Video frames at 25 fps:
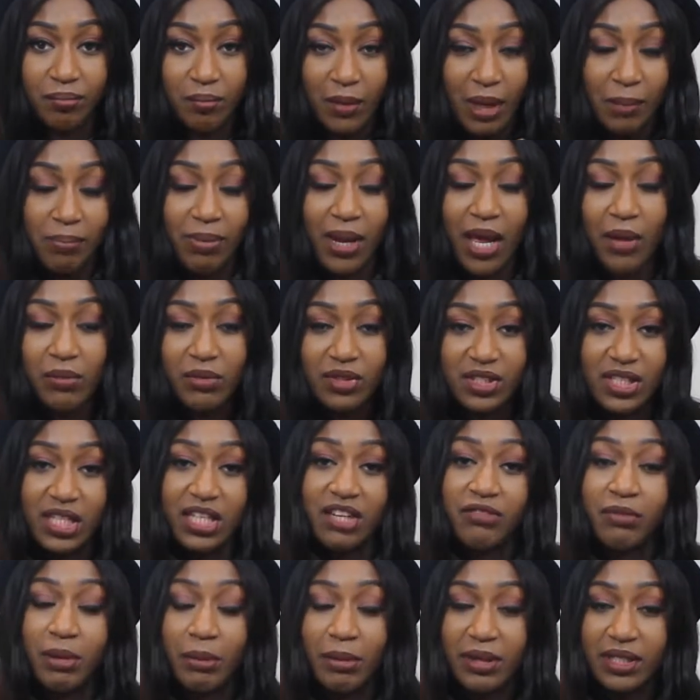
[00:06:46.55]
my plan was to
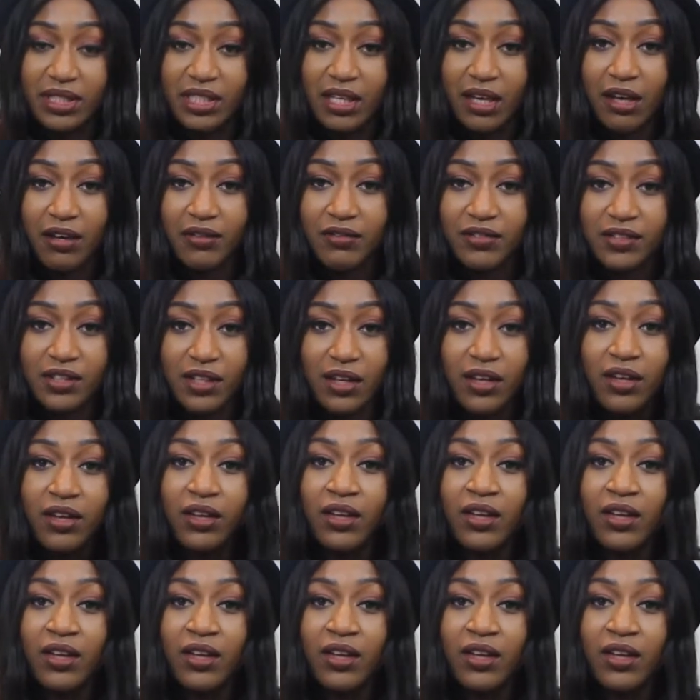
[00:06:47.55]
live by myself, so